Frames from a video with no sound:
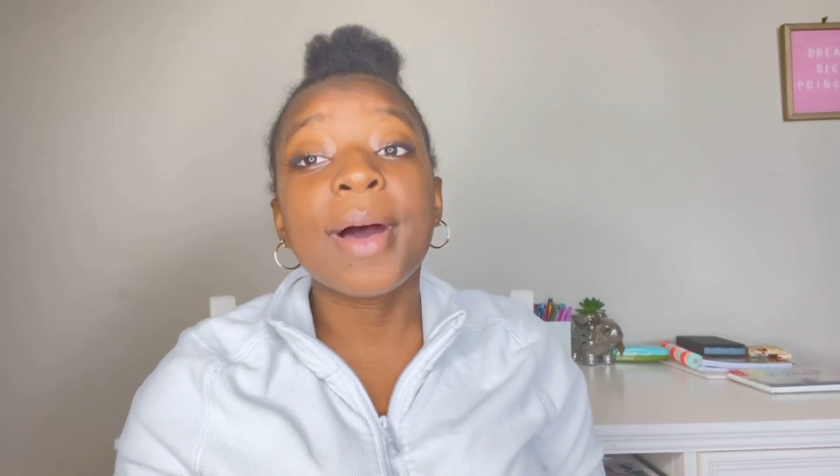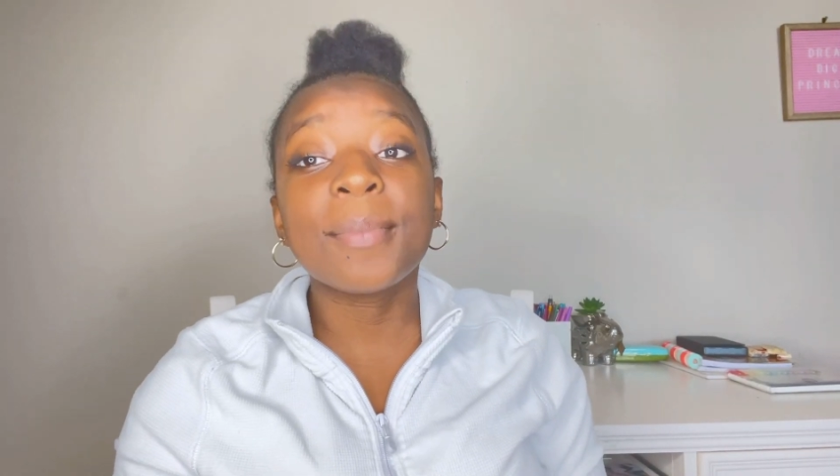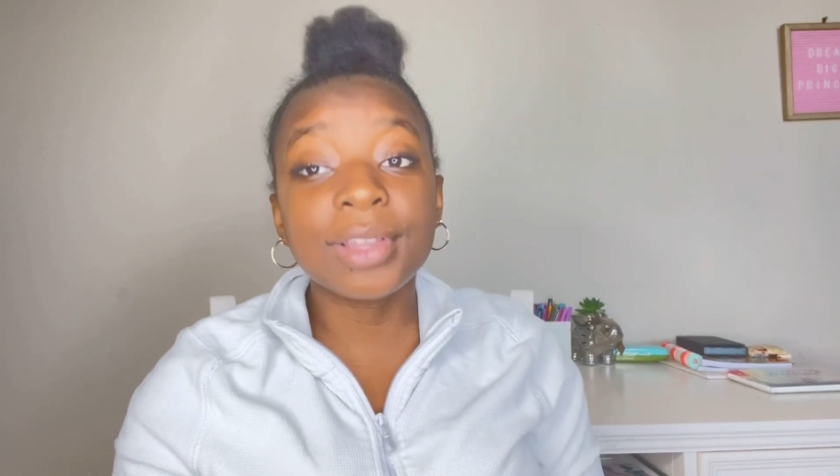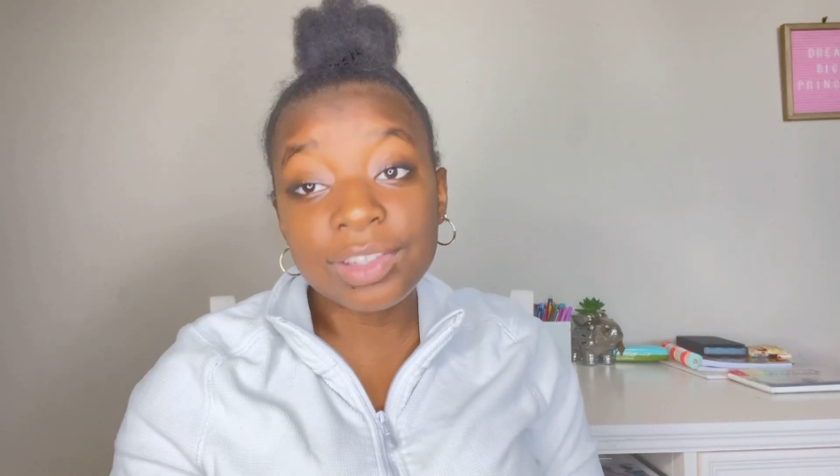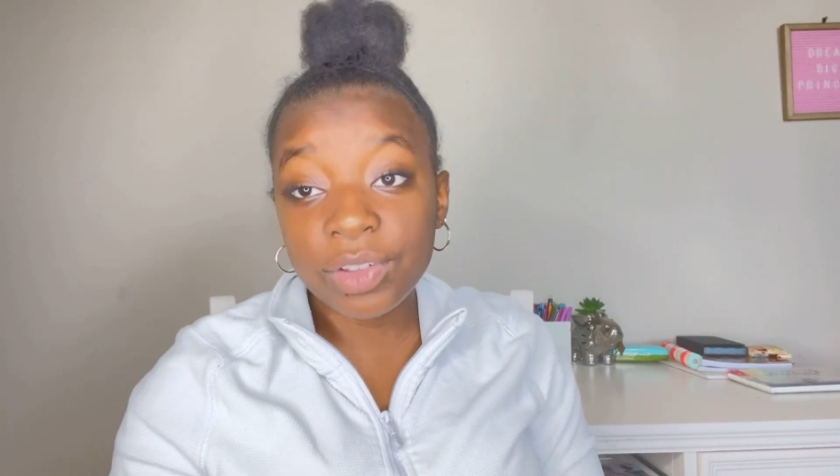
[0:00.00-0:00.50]

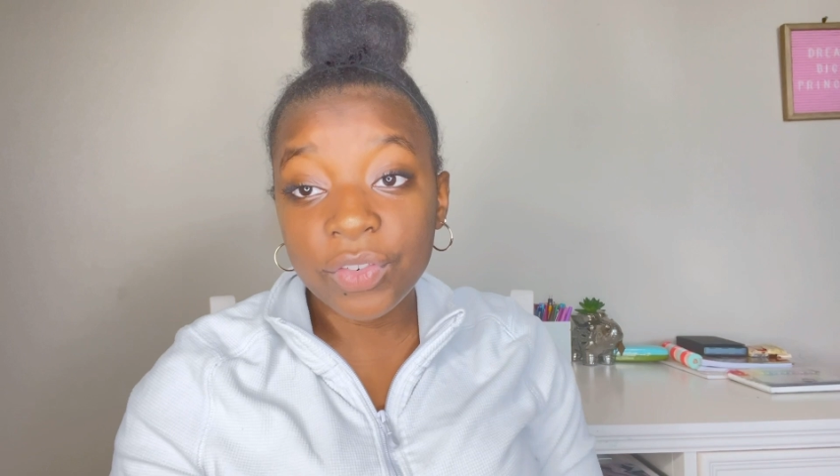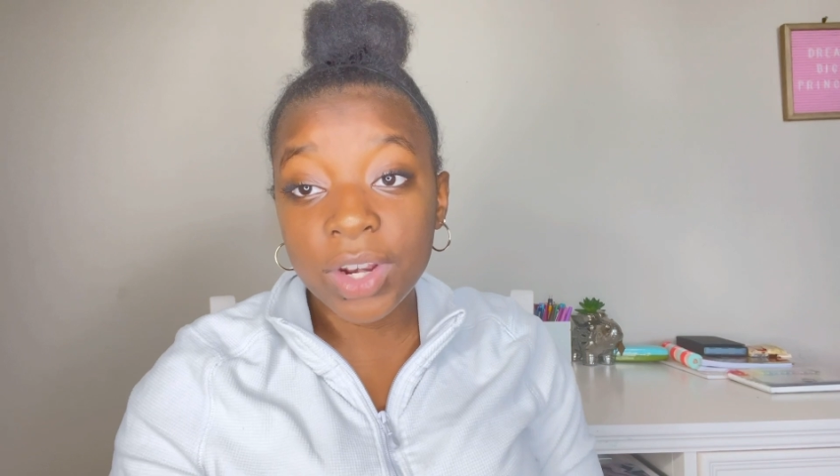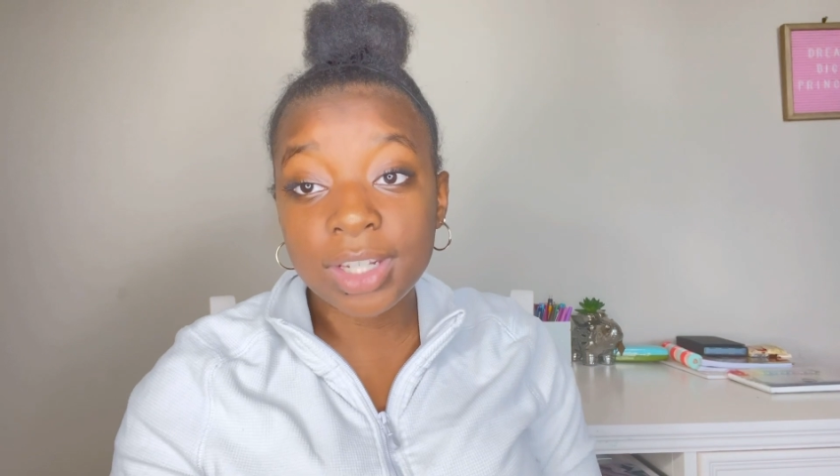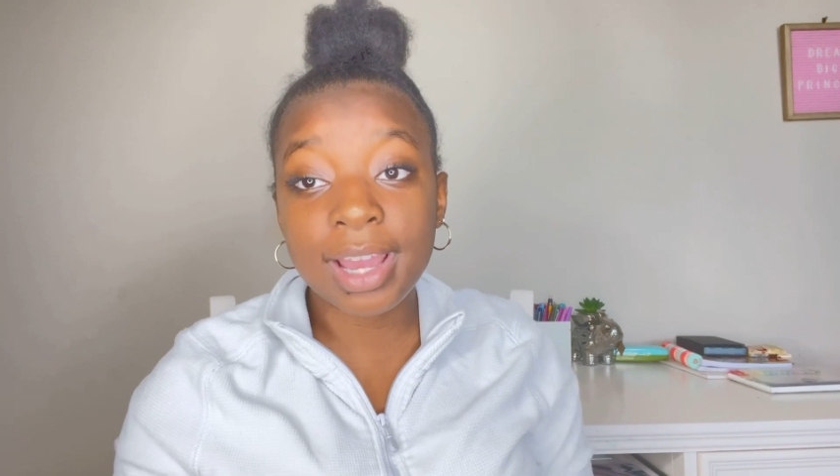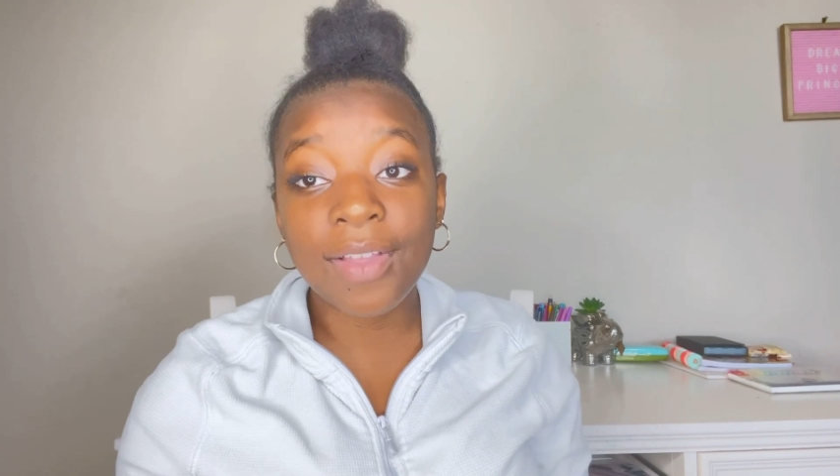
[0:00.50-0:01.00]
please feel free
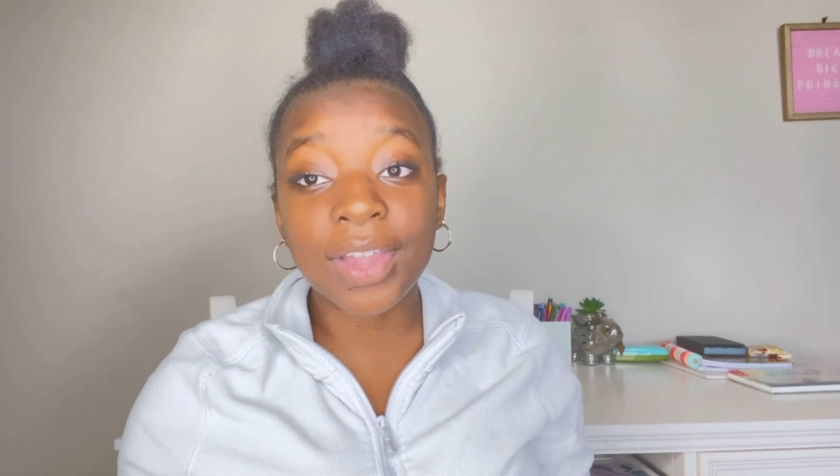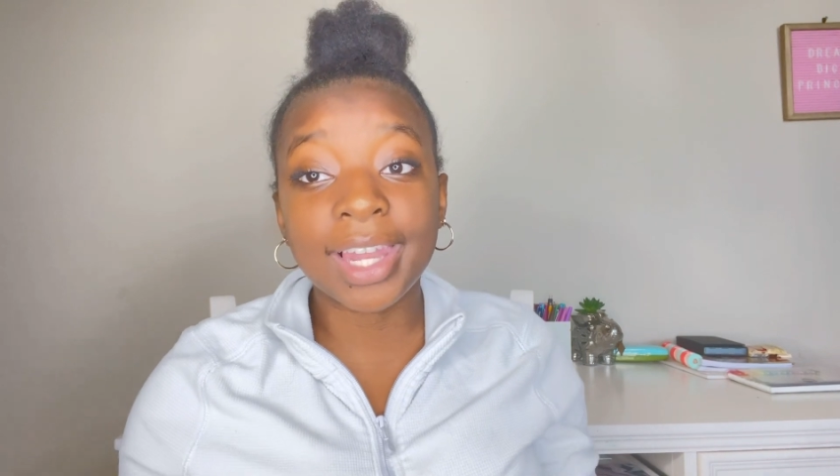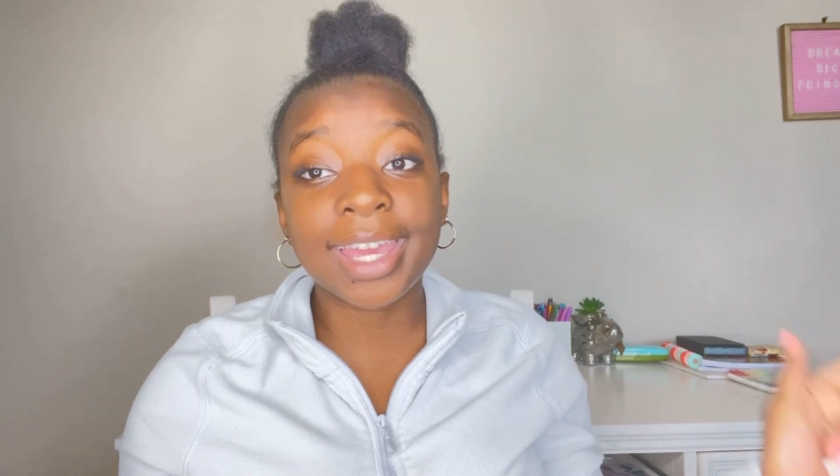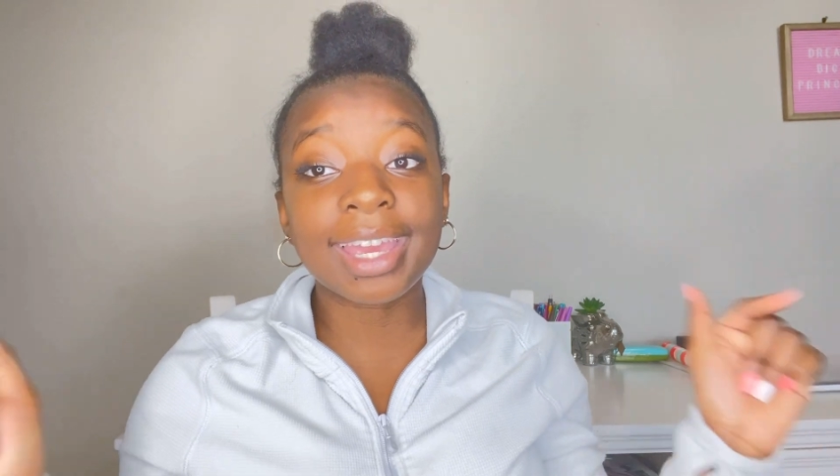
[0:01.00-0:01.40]
to check out the link